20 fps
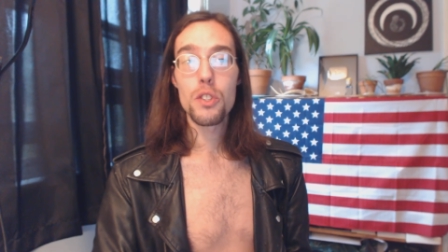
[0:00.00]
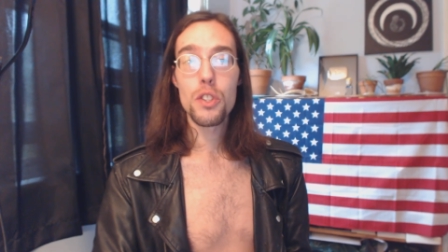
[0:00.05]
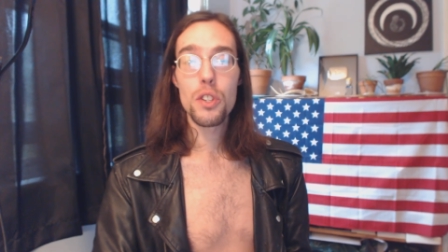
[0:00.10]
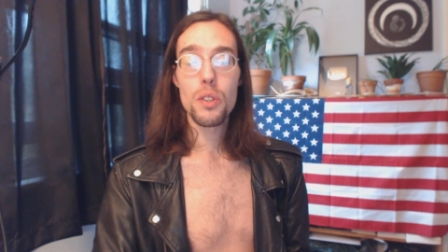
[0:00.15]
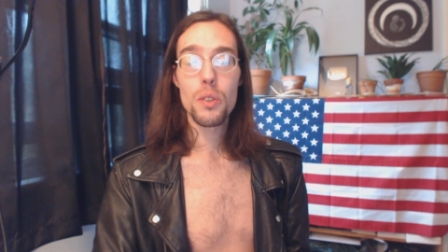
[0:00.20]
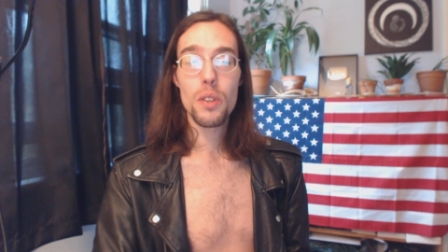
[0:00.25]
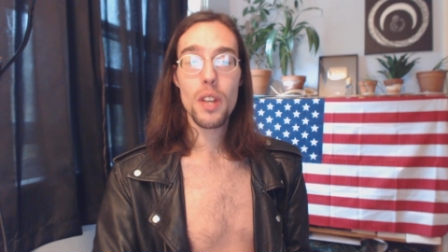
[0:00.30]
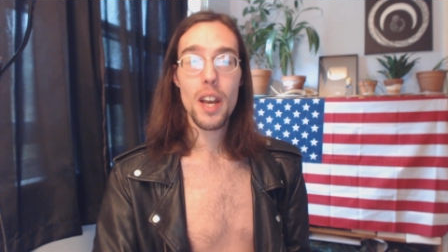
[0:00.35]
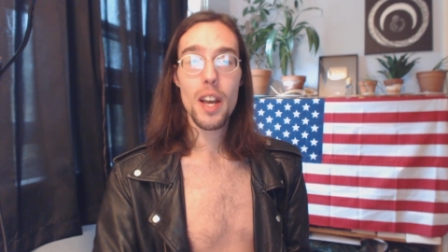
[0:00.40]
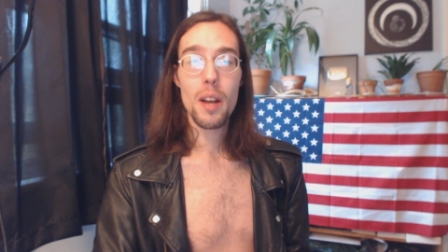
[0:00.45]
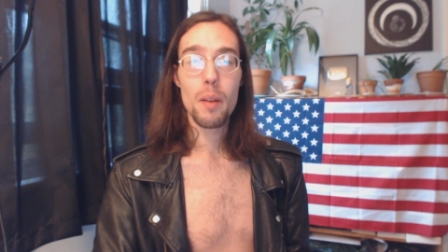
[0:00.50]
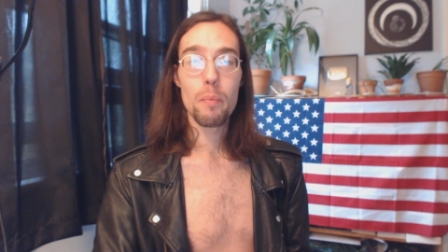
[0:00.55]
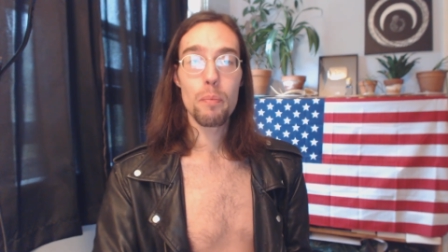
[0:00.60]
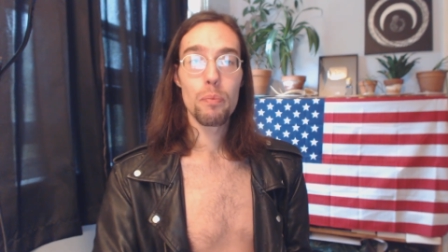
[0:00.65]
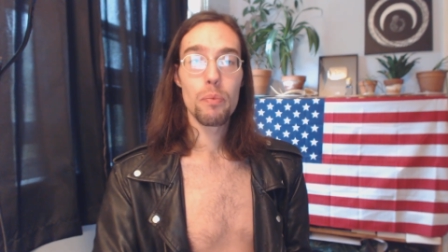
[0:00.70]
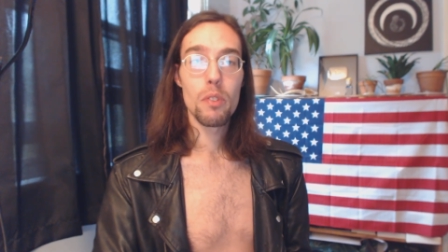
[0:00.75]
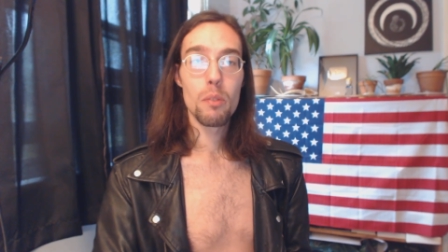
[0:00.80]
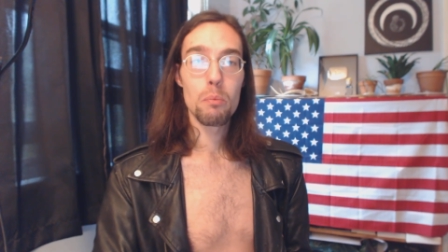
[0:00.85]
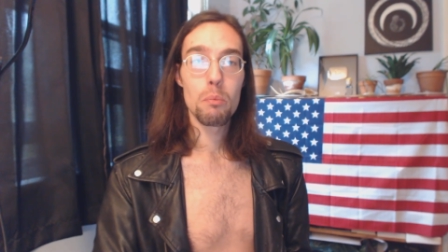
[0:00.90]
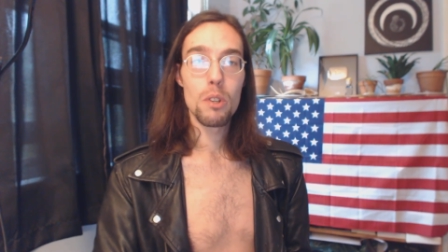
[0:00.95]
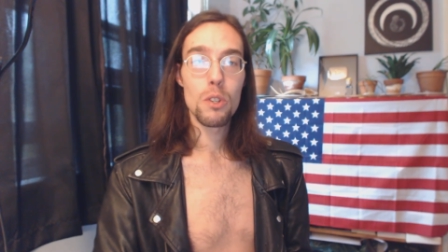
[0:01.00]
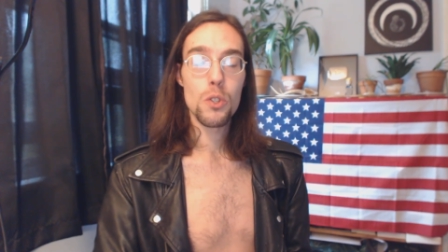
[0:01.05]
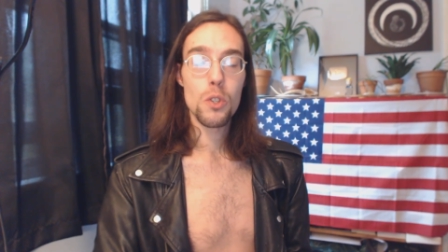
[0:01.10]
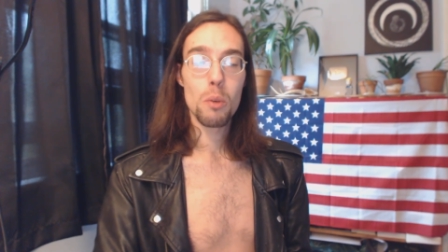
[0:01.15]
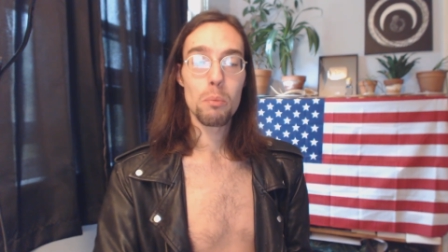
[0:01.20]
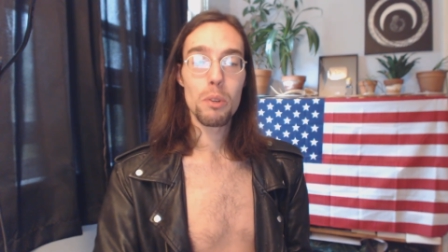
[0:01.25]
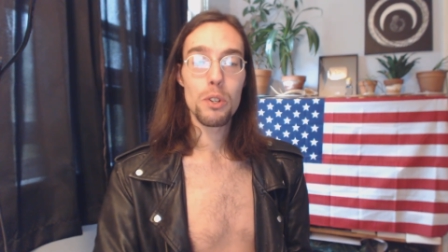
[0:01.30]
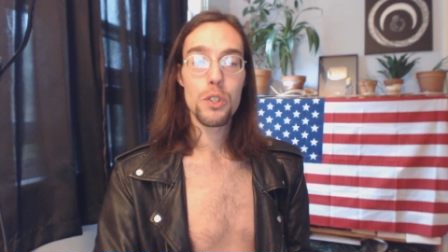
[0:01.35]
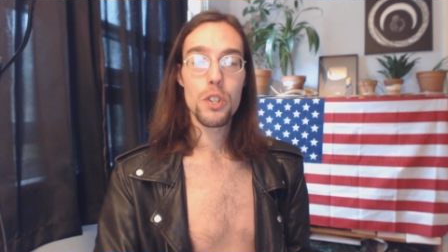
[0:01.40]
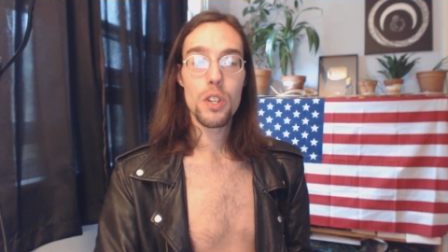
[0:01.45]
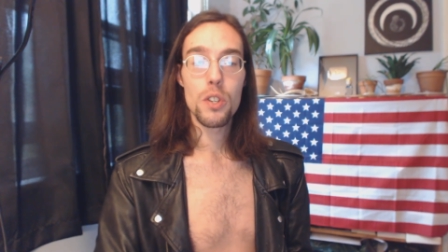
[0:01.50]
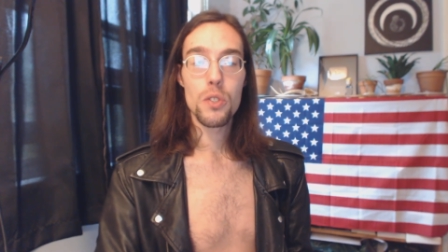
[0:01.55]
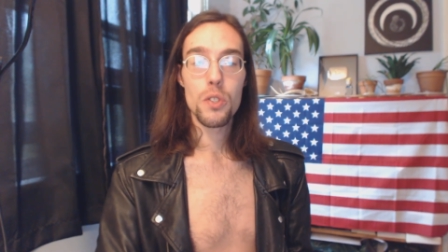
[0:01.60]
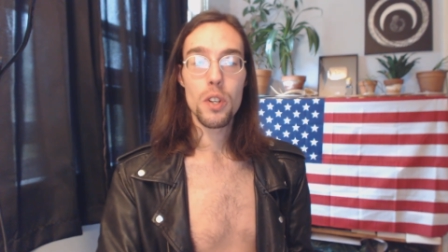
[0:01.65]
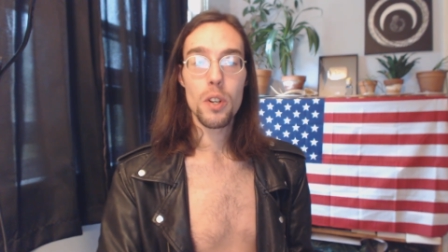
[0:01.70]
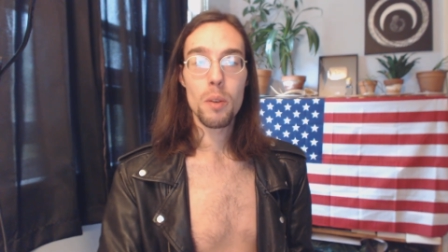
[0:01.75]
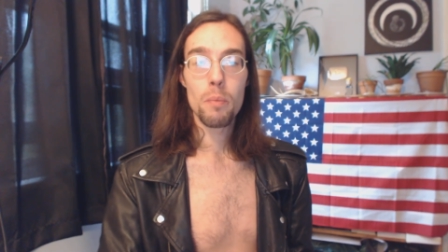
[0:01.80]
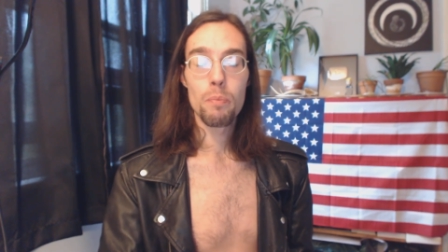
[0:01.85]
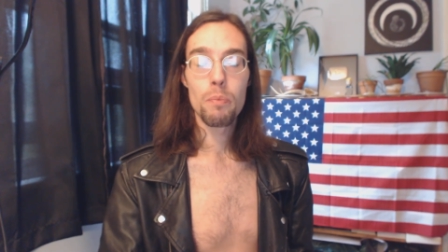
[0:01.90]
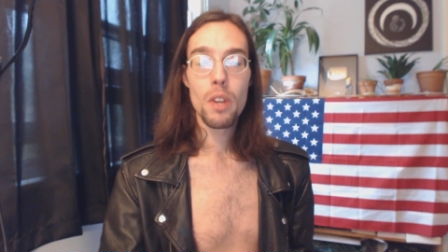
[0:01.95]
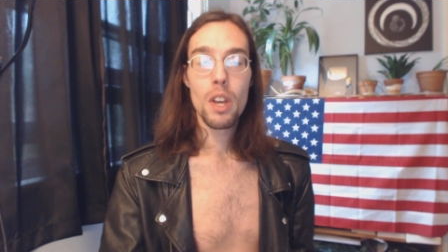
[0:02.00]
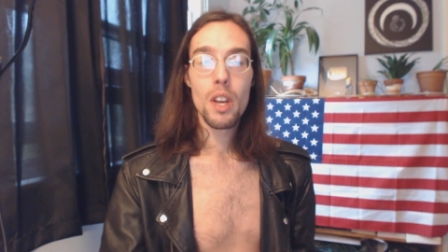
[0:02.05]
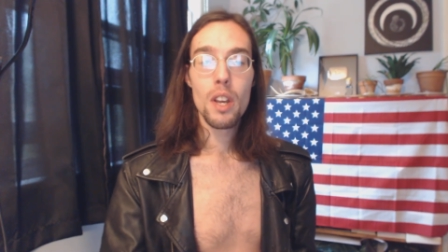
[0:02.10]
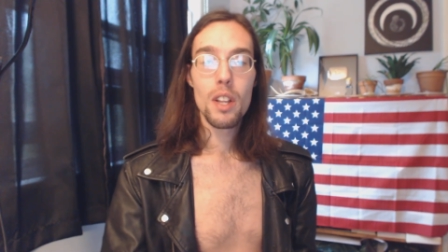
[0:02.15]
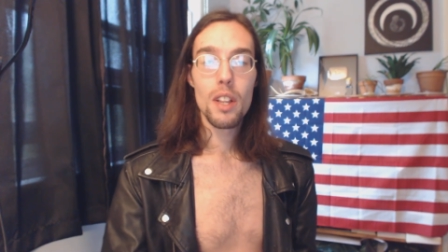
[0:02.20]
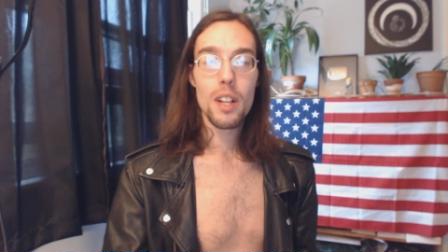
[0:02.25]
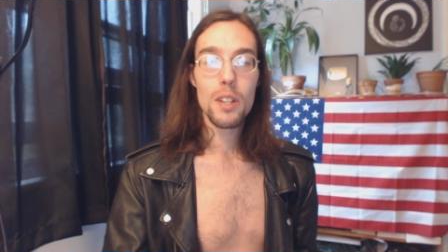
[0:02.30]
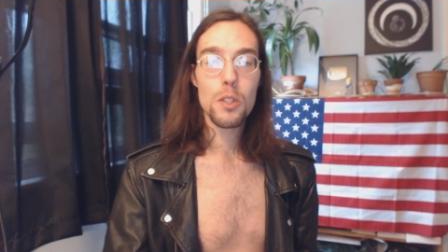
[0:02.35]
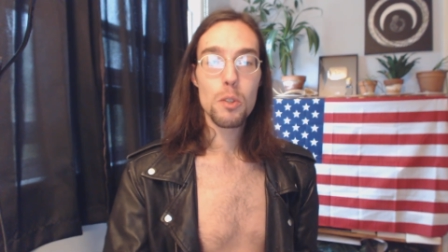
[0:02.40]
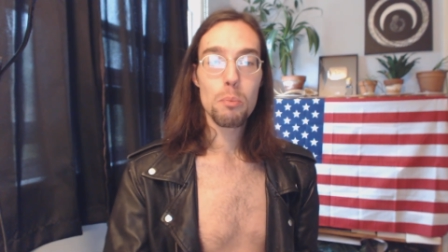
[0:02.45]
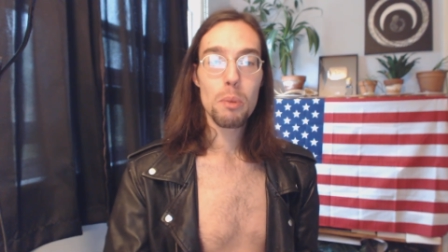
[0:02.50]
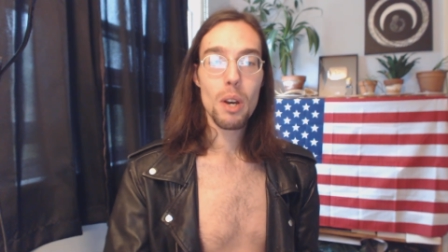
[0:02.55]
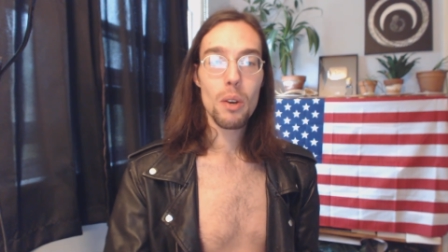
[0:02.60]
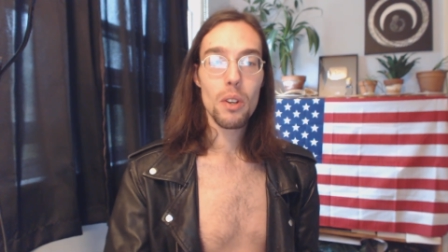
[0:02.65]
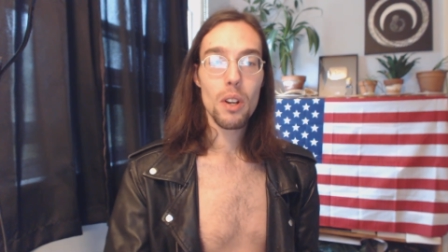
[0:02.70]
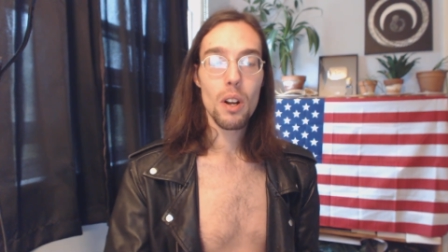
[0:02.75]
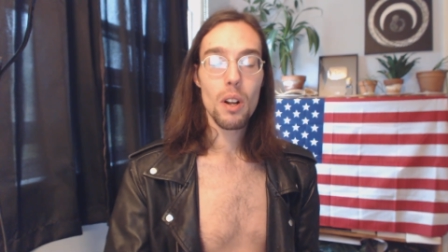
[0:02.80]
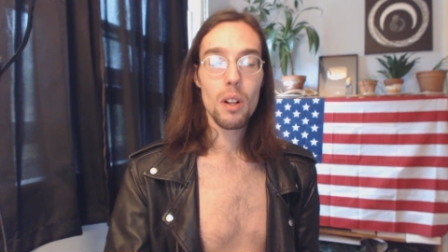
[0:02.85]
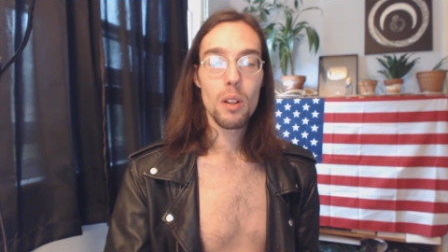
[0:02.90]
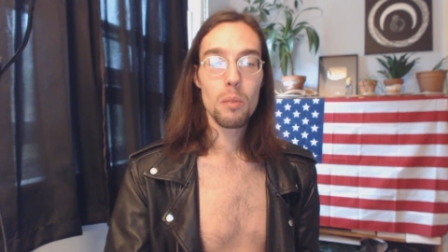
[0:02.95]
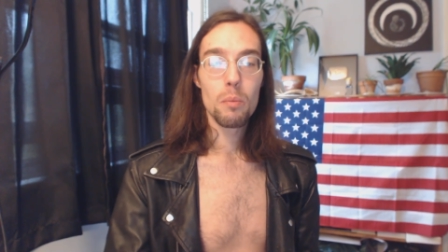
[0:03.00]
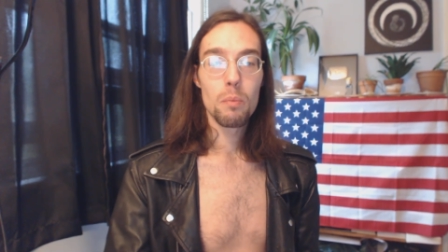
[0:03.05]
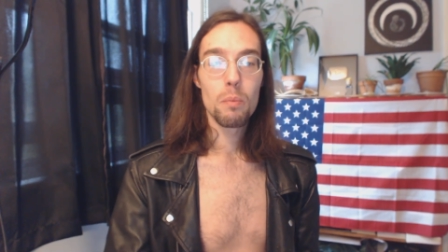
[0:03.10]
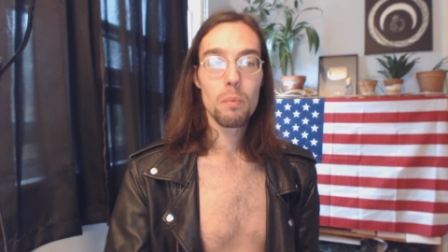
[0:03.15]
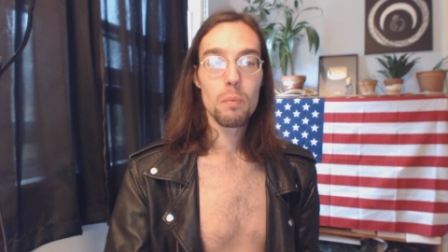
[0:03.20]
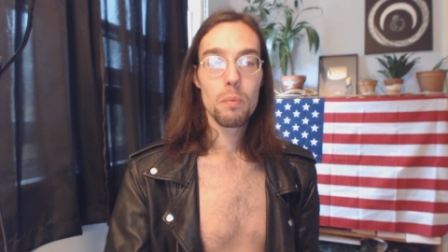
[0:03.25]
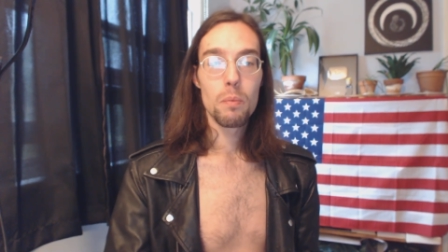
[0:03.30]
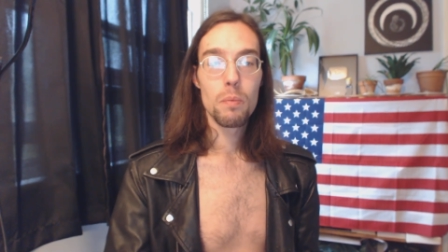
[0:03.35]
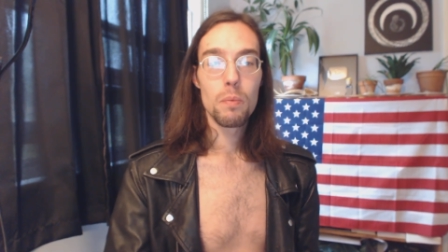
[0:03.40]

Why don't you do that? It'd be so much easier. That's about all.